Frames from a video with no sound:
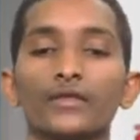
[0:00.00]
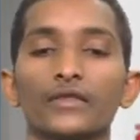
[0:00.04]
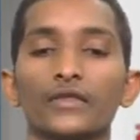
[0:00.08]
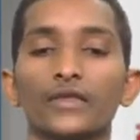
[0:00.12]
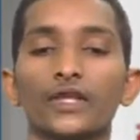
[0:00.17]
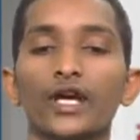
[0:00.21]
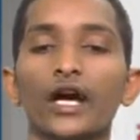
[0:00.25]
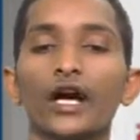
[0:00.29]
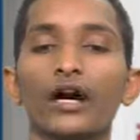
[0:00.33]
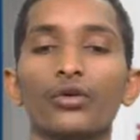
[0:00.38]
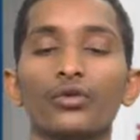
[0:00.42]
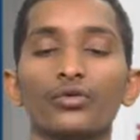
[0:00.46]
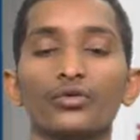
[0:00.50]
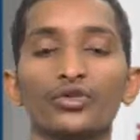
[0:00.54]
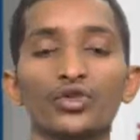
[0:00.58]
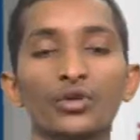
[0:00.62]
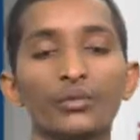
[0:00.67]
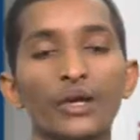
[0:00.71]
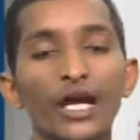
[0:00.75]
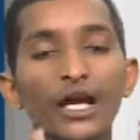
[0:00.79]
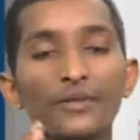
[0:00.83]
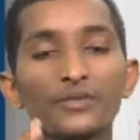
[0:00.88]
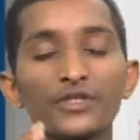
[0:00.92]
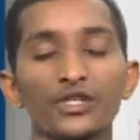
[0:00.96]
Now you
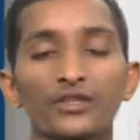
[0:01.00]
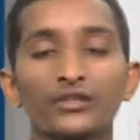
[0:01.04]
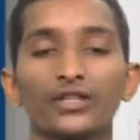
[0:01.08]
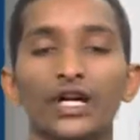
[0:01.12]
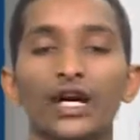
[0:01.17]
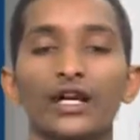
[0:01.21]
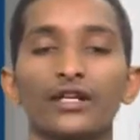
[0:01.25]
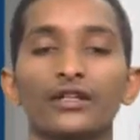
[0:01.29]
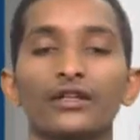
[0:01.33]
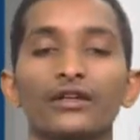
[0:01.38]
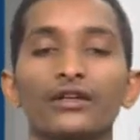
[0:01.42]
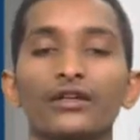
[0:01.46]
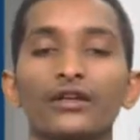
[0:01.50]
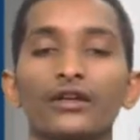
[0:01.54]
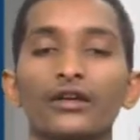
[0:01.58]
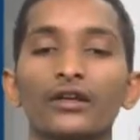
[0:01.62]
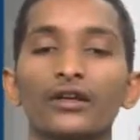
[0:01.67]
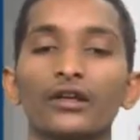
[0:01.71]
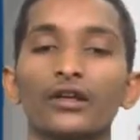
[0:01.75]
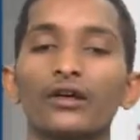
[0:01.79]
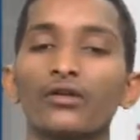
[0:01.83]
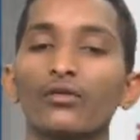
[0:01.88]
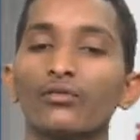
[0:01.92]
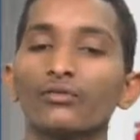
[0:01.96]
may observe that
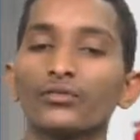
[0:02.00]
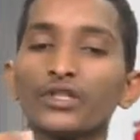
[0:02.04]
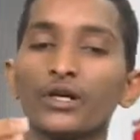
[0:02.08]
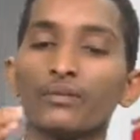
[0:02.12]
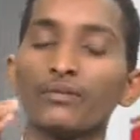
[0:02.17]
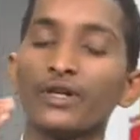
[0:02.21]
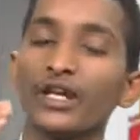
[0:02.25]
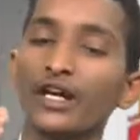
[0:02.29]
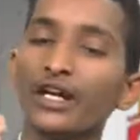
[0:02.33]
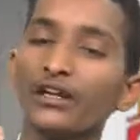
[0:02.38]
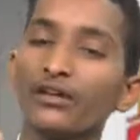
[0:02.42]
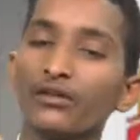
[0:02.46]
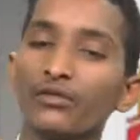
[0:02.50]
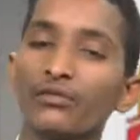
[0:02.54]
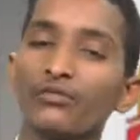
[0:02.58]
the blood